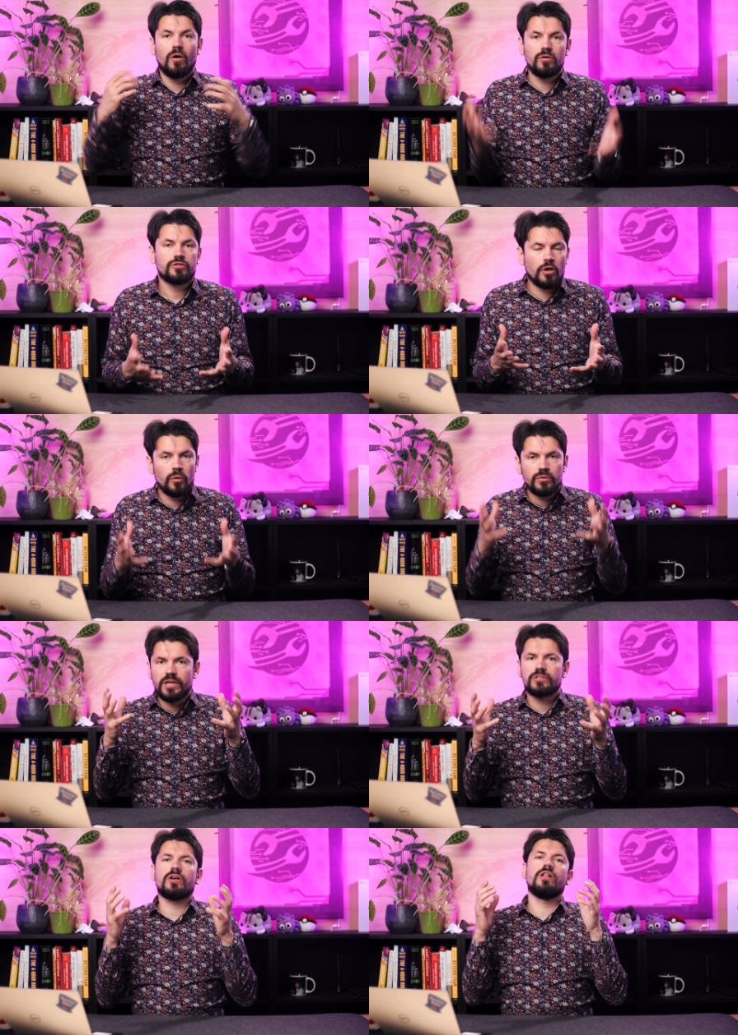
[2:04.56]
Also,
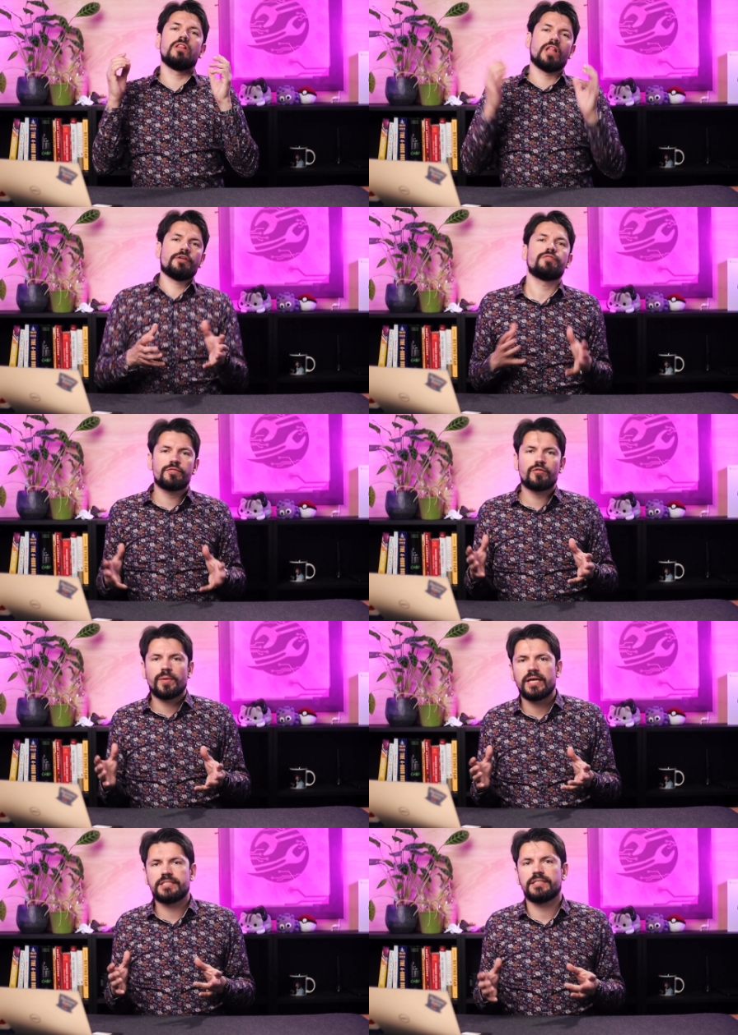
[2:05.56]
there's a lot of
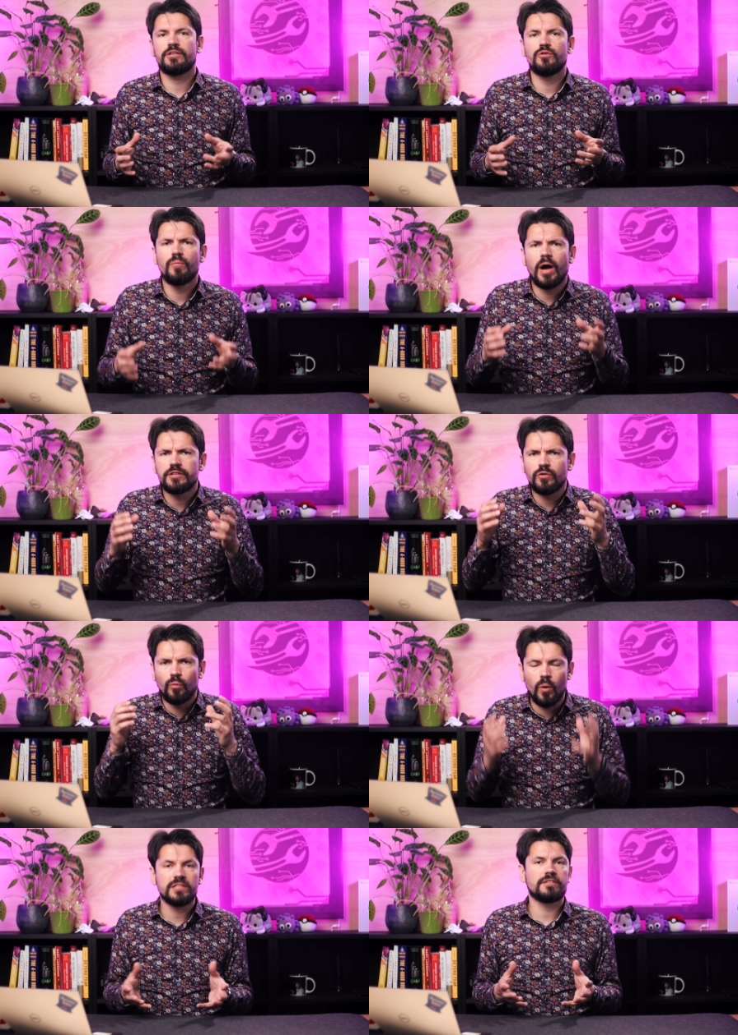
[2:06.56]
information that you might
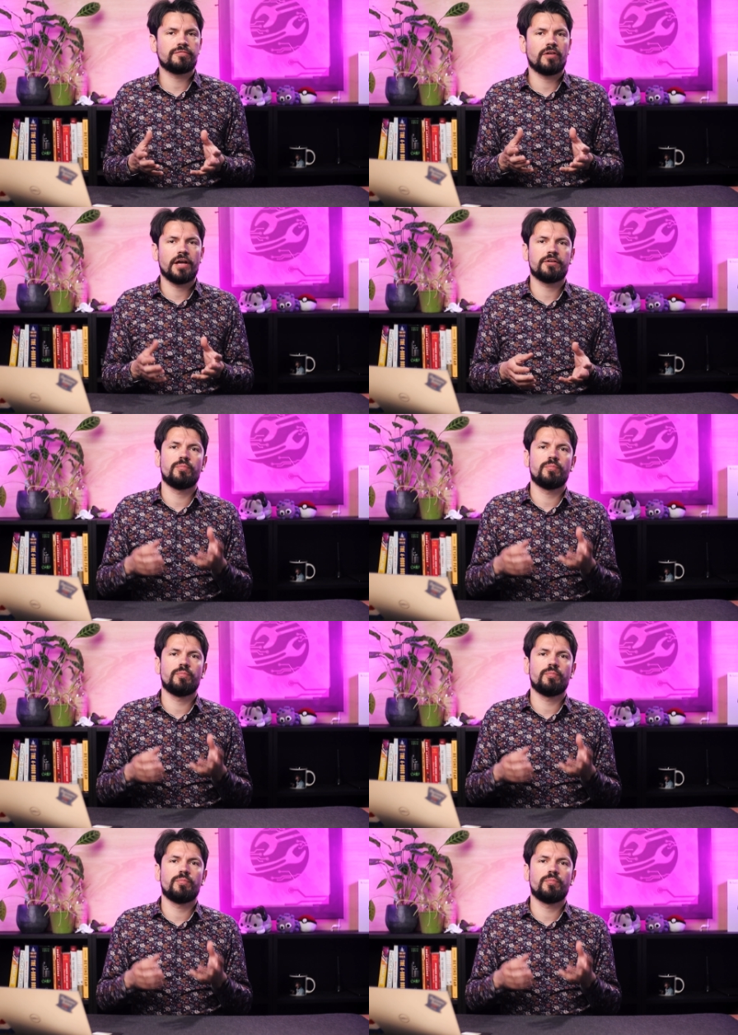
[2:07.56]
want to find,